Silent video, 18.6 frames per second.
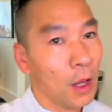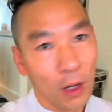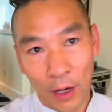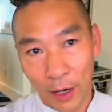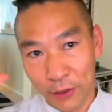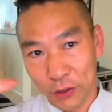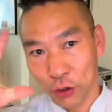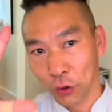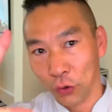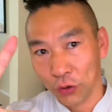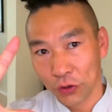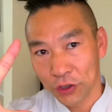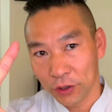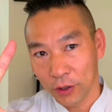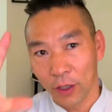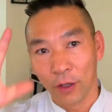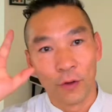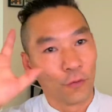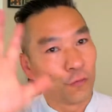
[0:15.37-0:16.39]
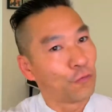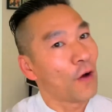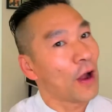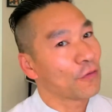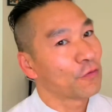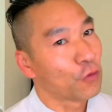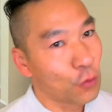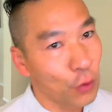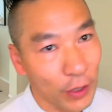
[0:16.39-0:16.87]
I choose
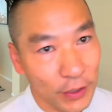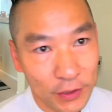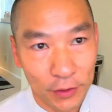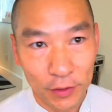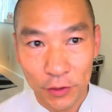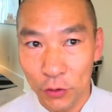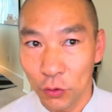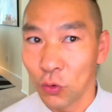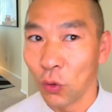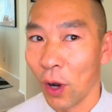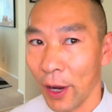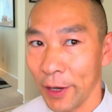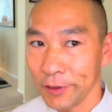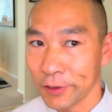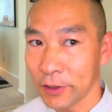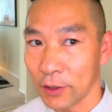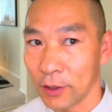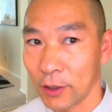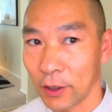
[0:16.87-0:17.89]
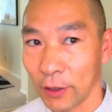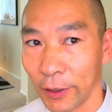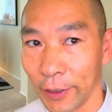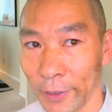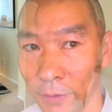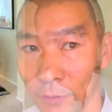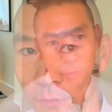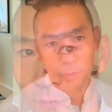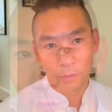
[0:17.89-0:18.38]
five questions to answer today.